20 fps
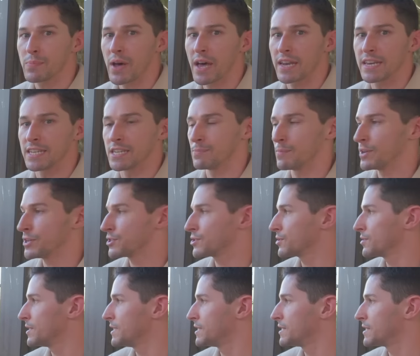body to make
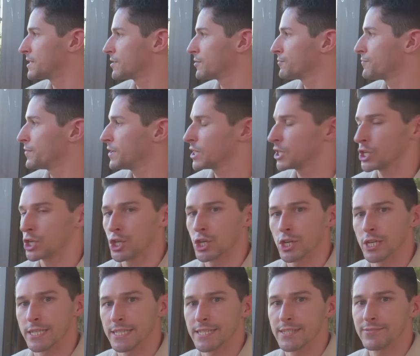sure he's still feeling
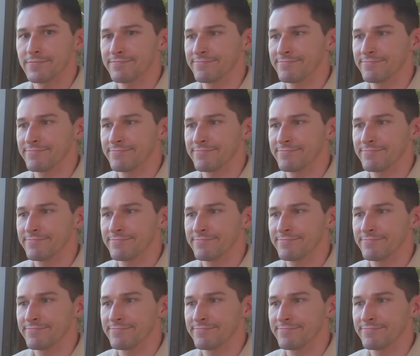good.